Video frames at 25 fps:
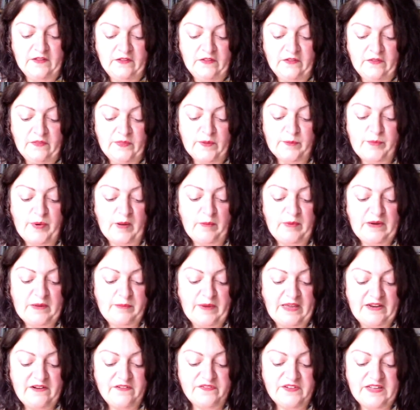The public
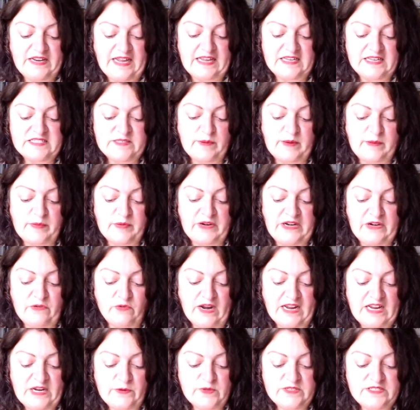benefit has to be
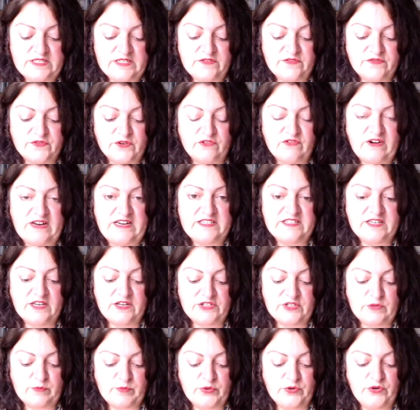prerequisite for a
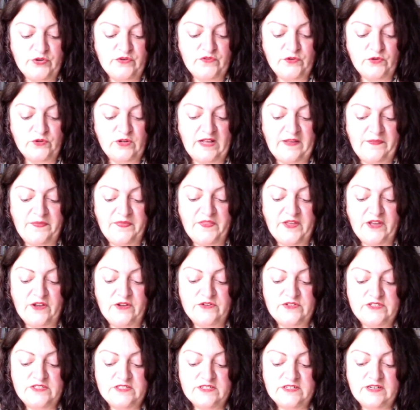research approval, and
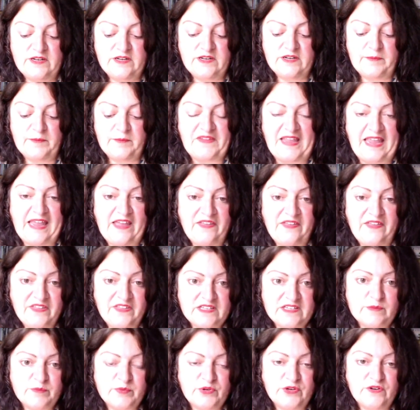those
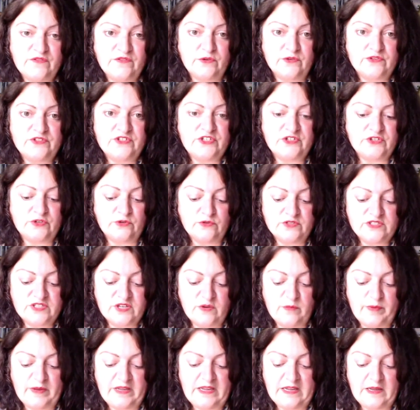ethics approvals should also
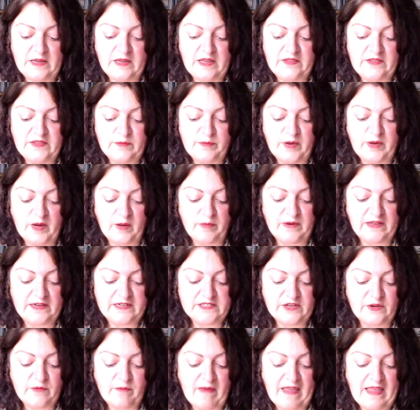be in the public
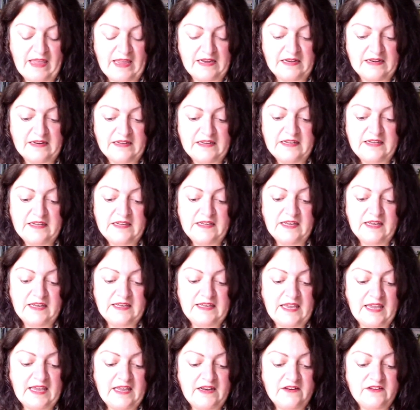domain.
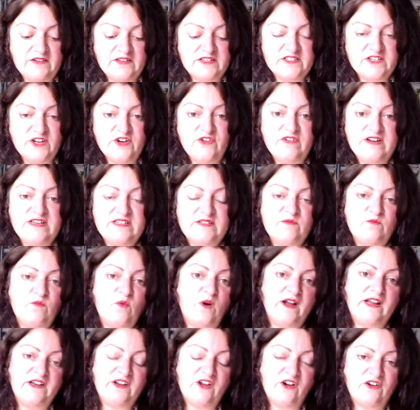Again, there's no reason
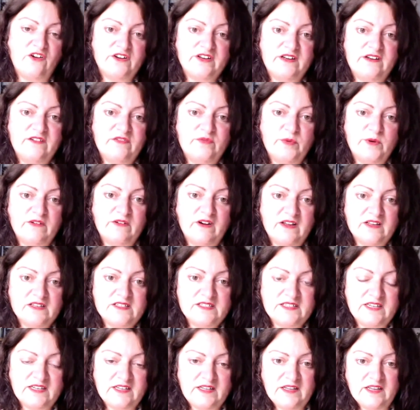why not. And if we're
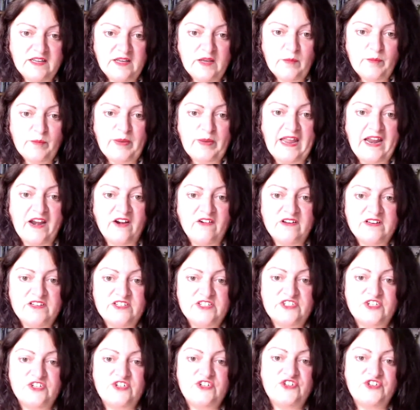asking parents
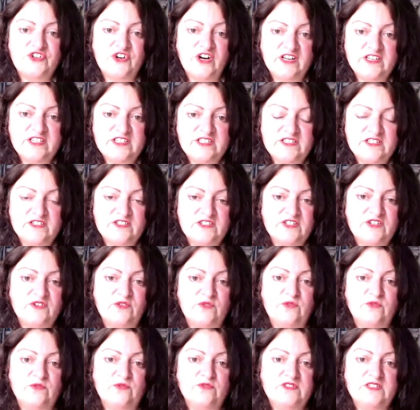to trust
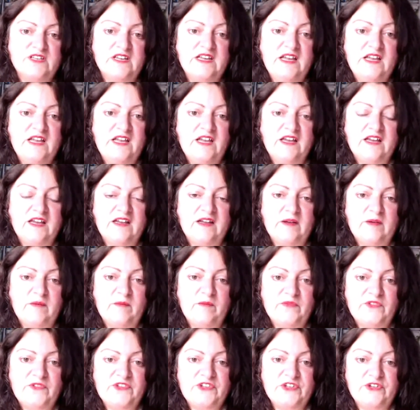schools
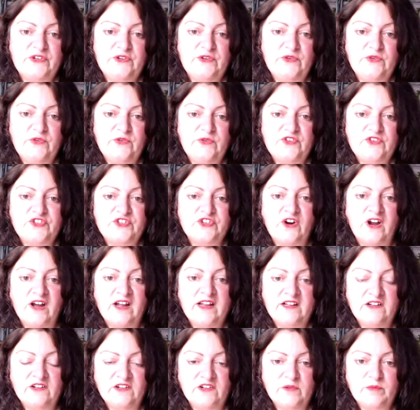to
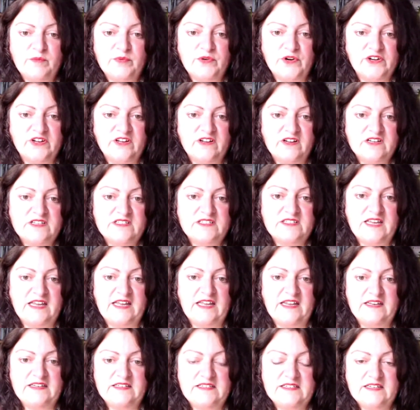trial products
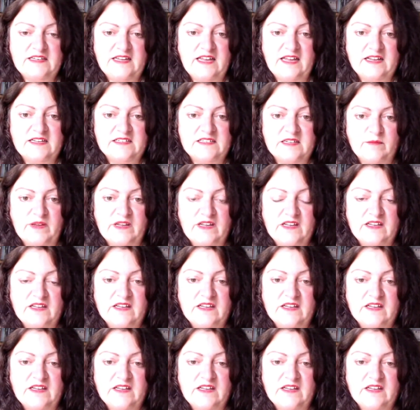and academic